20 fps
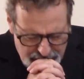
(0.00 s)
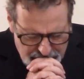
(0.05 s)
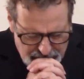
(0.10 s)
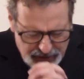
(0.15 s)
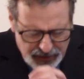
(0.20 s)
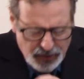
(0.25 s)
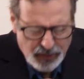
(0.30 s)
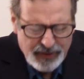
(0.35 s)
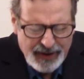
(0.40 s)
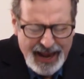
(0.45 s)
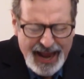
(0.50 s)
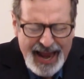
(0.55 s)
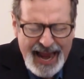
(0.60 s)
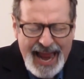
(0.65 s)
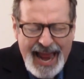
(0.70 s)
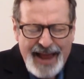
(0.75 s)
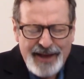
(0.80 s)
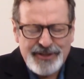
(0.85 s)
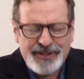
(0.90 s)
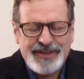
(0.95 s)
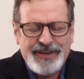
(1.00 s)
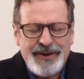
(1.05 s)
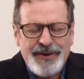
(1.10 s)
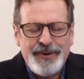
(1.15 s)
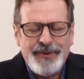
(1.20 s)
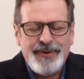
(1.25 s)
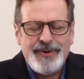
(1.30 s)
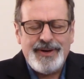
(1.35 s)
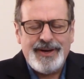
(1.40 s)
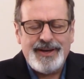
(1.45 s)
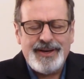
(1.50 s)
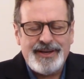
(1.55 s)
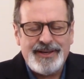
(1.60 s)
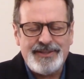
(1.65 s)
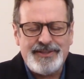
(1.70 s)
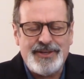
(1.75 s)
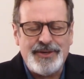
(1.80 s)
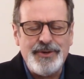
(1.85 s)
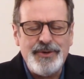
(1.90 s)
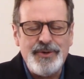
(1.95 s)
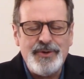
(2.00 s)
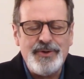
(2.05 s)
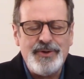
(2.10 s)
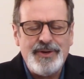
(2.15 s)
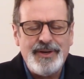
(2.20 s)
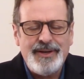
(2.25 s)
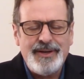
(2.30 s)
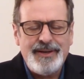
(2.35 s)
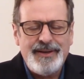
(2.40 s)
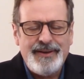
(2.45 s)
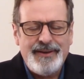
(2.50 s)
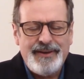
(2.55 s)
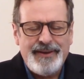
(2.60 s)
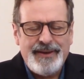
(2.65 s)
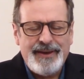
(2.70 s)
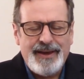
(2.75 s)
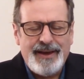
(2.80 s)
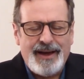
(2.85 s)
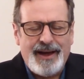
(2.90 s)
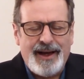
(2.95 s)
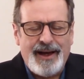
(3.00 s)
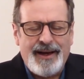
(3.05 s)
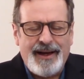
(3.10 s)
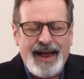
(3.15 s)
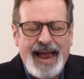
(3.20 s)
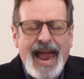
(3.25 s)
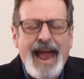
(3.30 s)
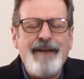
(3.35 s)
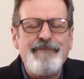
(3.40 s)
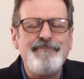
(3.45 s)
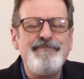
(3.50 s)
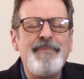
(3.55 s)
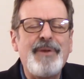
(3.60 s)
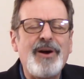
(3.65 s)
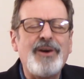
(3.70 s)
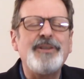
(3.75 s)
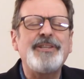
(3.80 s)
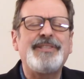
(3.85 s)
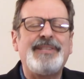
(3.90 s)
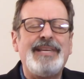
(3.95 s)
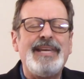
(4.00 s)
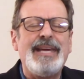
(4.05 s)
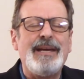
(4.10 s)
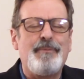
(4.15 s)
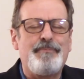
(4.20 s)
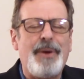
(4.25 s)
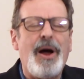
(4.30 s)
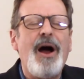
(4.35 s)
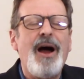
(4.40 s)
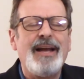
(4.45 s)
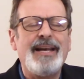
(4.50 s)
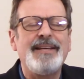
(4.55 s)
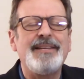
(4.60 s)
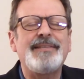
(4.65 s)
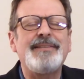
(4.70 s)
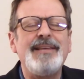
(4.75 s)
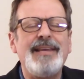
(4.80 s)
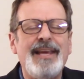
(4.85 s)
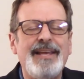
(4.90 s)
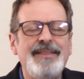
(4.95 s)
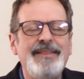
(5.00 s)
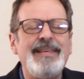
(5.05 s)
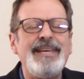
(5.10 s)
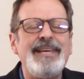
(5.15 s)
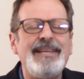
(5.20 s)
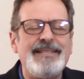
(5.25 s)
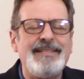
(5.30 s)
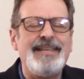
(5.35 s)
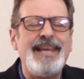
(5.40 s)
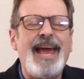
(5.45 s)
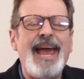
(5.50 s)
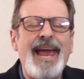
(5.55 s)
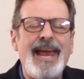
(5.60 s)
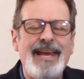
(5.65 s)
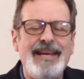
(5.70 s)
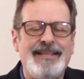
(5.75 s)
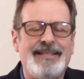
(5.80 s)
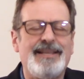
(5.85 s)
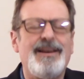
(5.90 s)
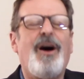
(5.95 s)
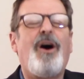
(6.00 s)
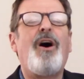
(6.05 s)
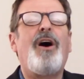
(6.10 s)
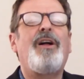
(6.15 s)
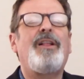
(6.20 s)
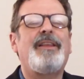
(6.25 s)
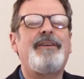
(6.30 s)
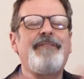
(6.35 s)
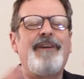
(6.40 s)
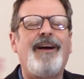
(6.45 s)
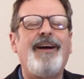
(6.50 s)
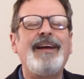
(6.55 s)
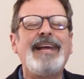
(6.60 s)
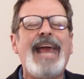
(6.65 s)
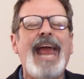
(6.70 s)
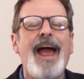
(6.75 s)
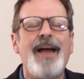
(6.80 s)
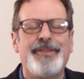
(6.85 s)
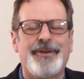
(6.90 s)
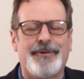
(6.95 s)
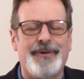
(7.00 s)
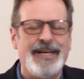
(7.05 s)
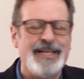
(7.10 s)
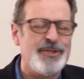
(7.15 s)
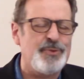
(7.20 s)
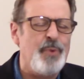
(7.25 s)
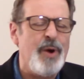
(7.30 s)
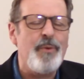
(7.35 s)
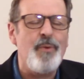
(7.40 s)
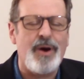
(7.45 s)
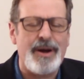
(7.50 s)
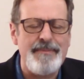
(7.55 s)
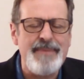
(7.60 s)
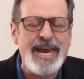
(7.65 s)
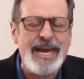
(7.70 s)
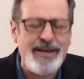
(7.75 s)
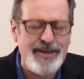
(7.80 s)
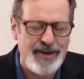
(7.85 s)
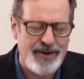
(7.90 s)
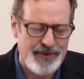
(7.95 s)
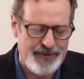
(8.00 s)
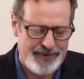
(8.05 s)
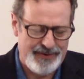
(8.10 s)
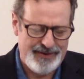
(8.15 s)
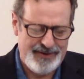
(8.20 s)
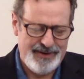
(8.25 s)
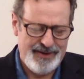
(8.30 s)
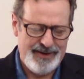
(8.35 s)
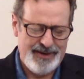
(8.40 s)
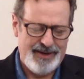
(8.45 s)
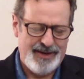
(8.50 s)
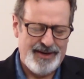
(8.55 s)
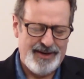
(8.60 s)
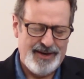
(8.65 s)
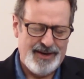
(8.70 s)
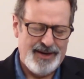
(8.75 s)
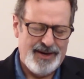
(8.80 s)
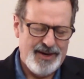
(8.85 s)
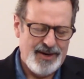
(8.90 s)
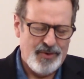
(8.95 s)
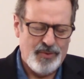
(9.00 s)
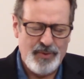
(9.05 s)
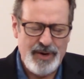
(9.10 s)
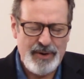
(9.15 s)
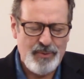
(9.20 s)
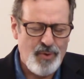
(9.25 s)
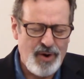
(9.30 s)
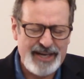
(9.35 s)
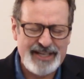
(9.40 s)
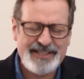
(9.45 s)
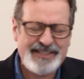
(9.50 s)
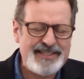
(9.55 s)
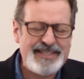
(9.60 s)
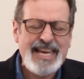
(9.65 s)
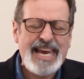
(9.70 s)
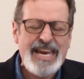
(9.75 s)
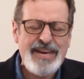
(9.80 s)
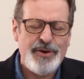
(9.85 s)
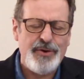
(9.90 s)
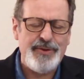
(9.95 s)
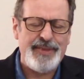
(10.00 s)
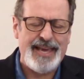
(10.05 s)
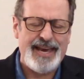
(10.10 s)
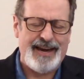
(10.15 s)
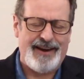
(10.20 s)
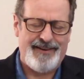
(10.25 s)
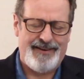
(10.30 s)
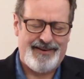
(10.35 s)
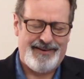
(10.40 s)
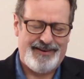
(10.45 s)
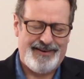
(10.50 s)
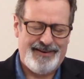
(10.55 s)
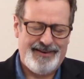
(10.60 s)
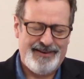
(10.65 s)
Lord, I ask you to uh, have mercy upon us in these days and all of our gatherings. We want to meet you. We want to see you there.